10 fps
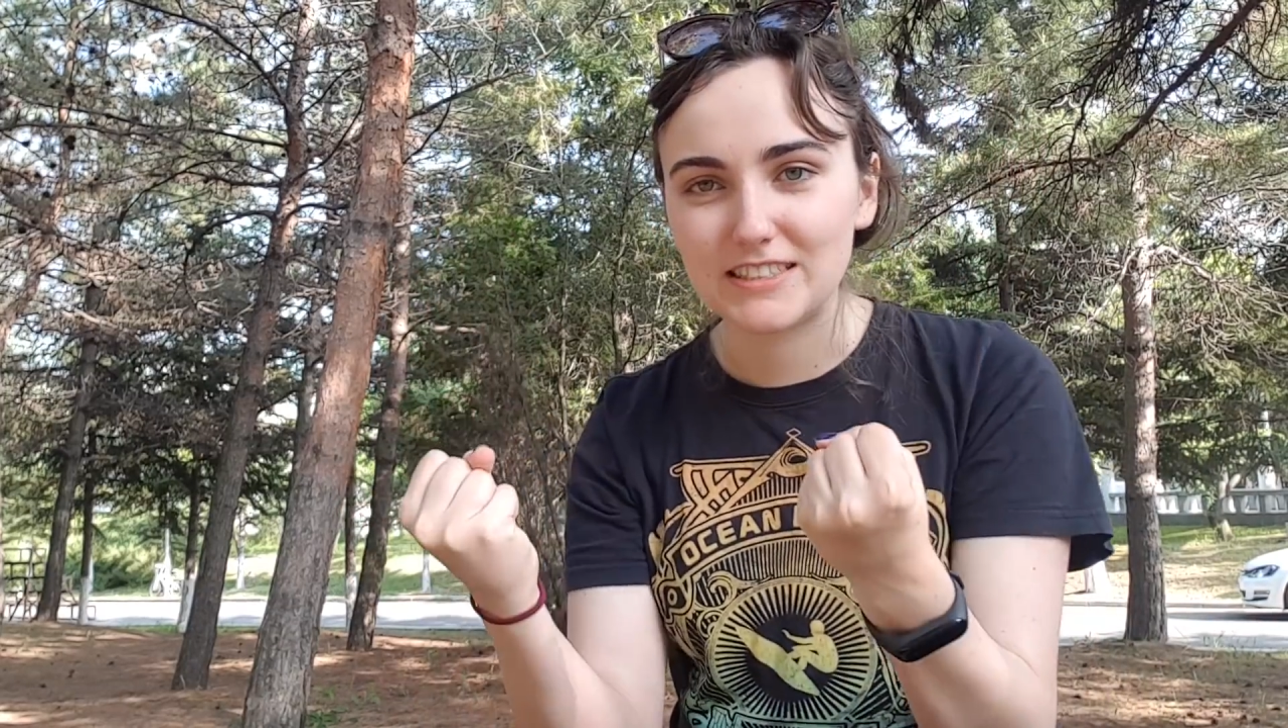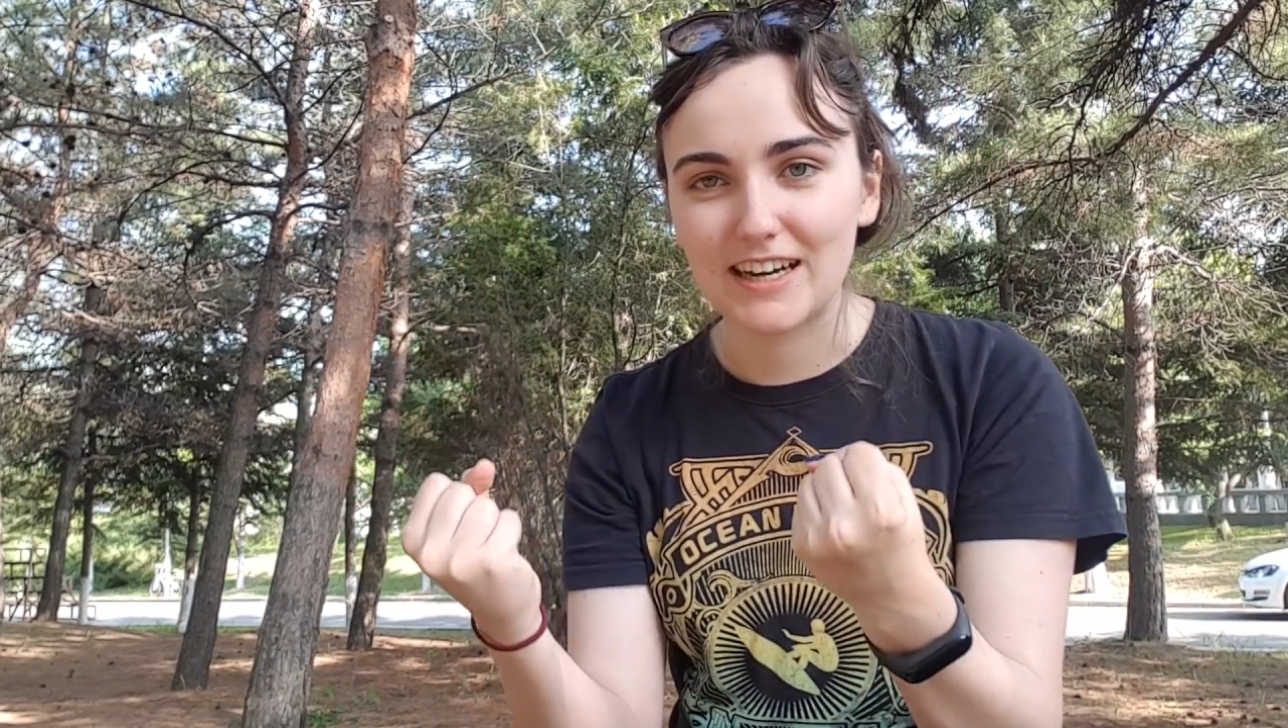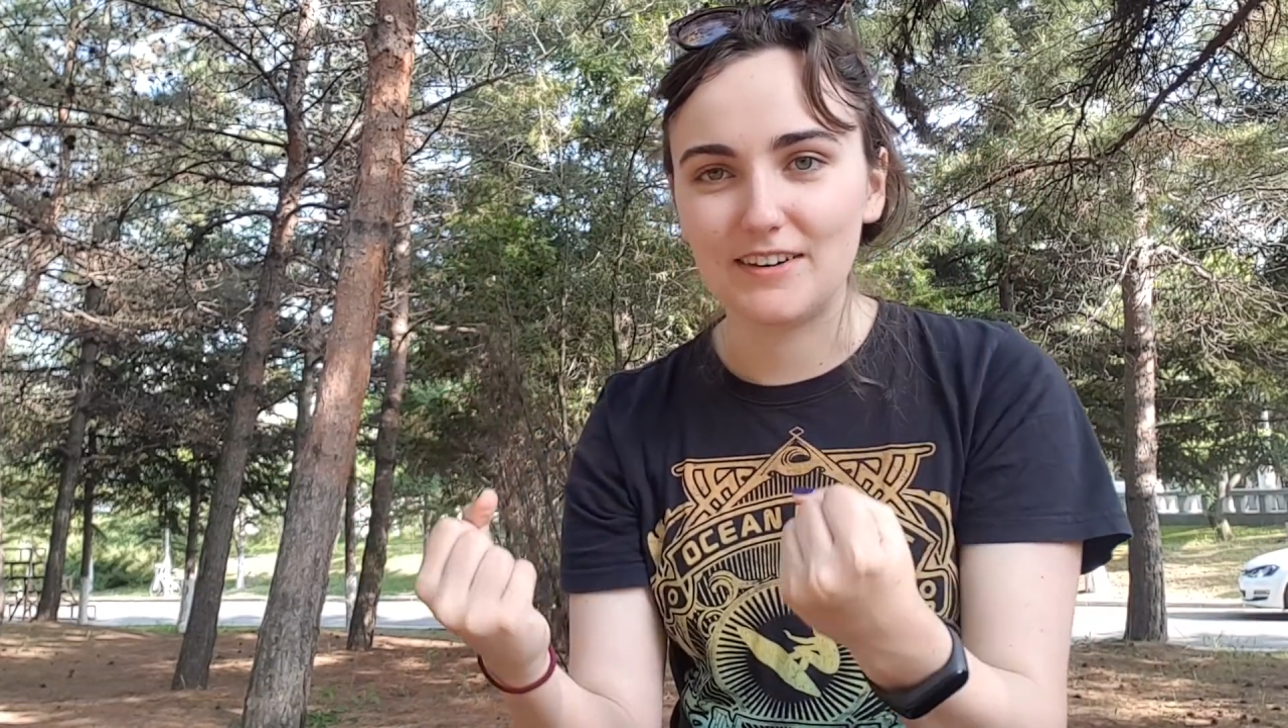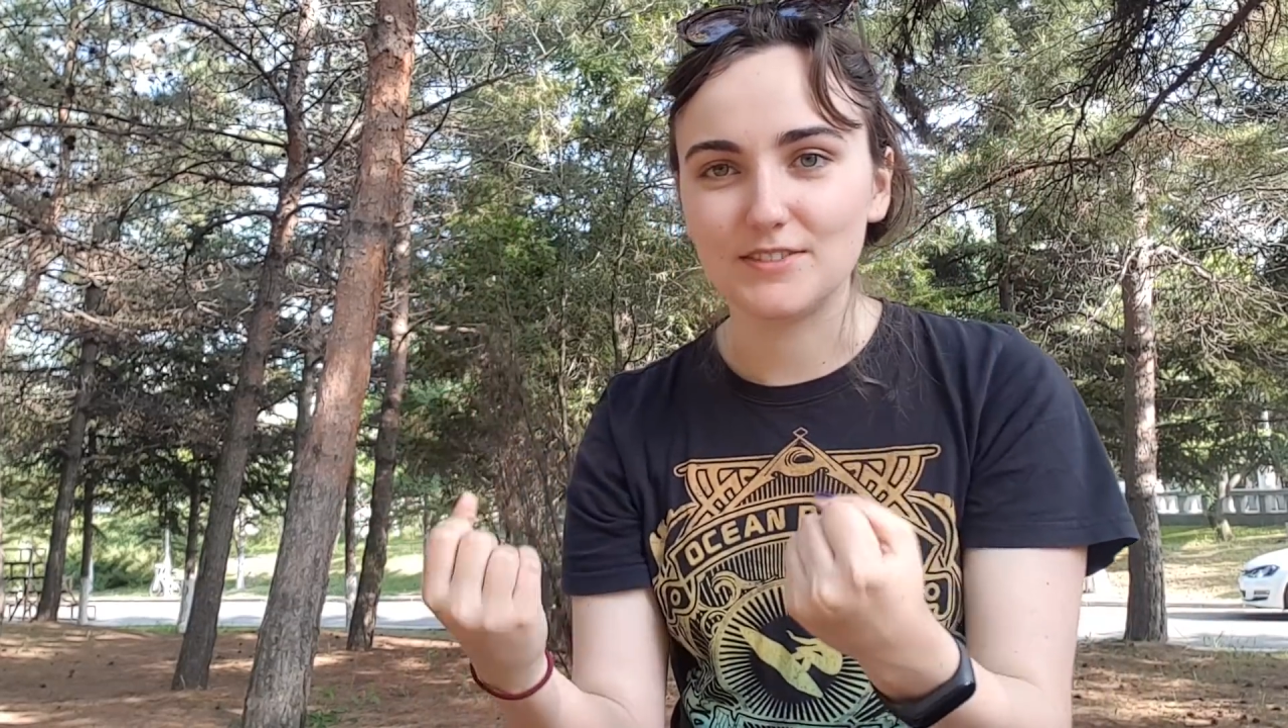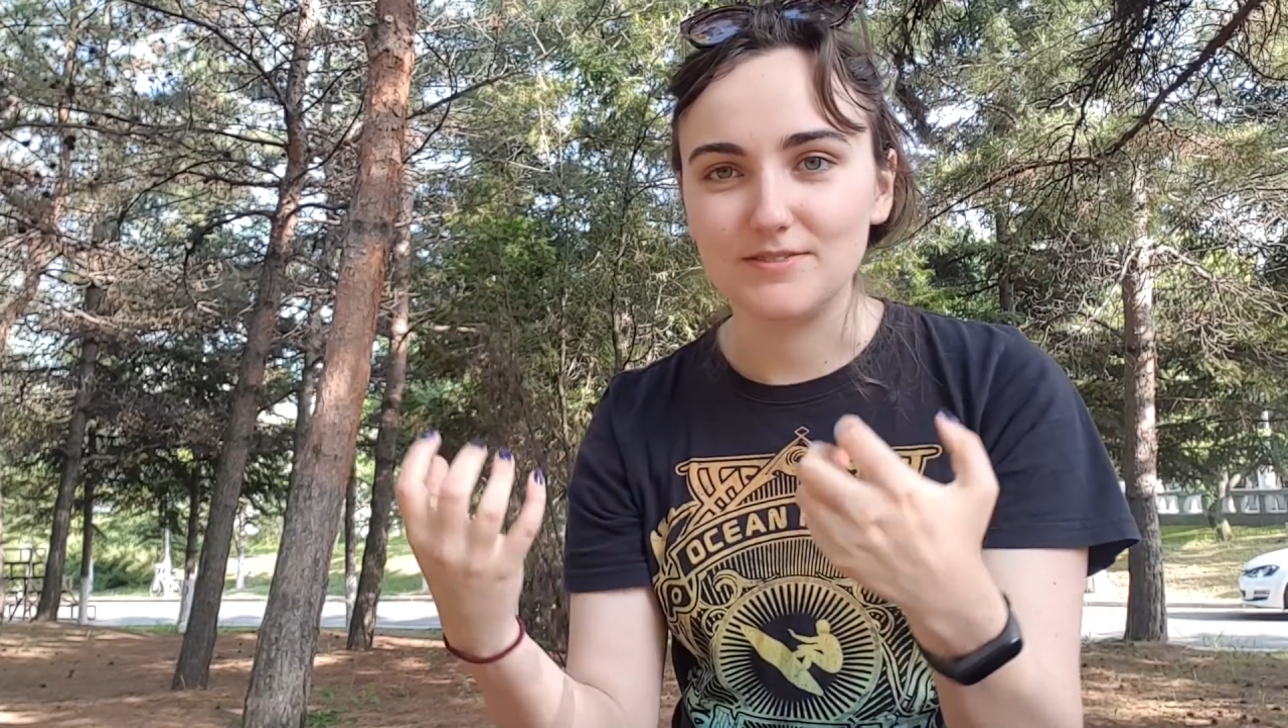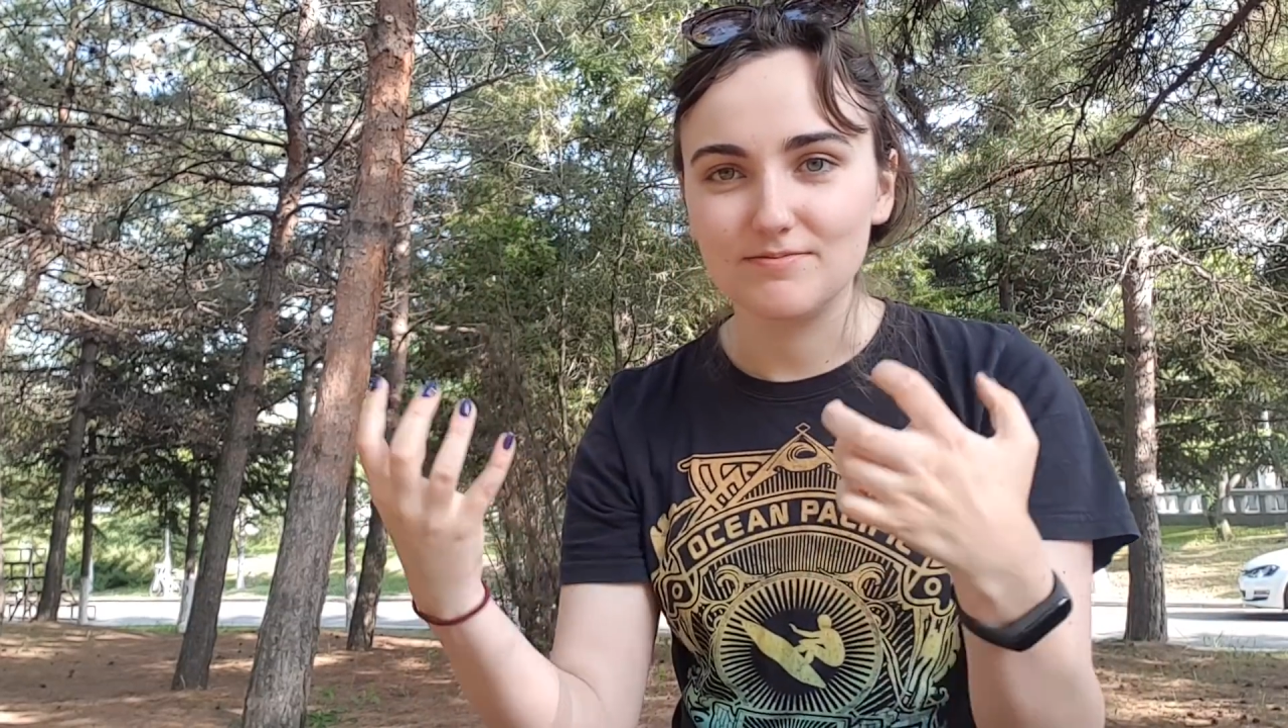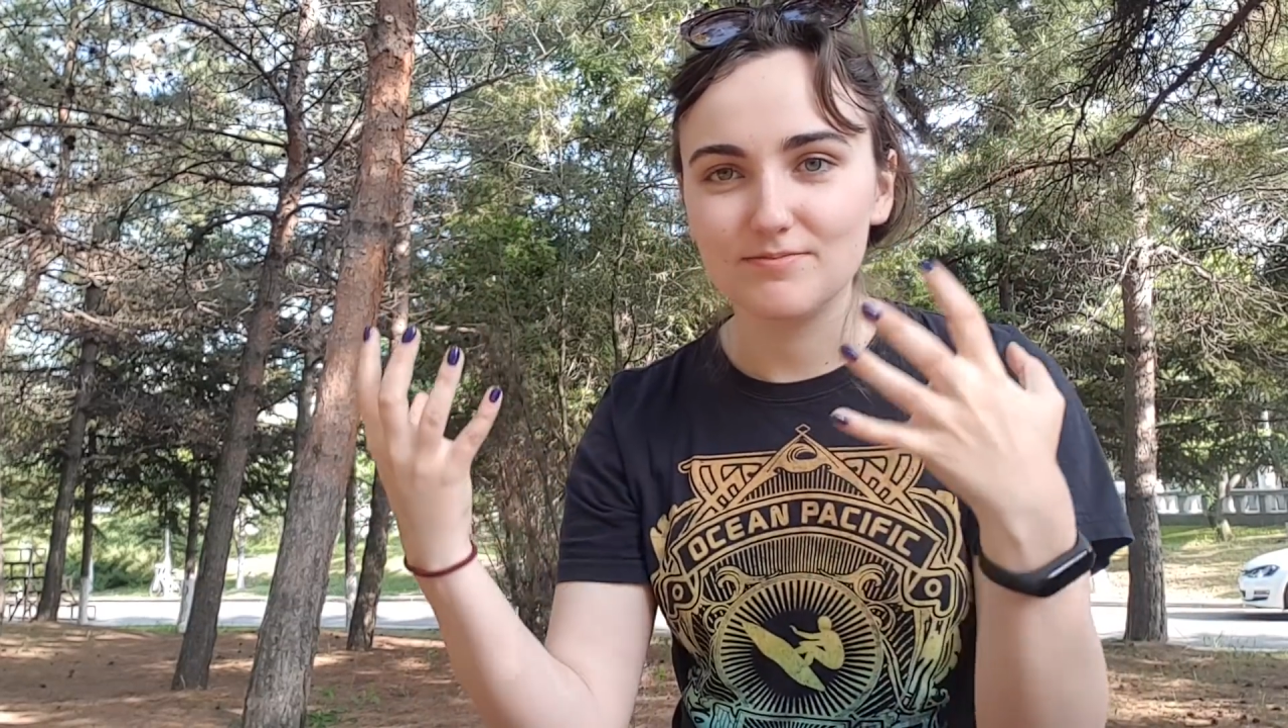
down,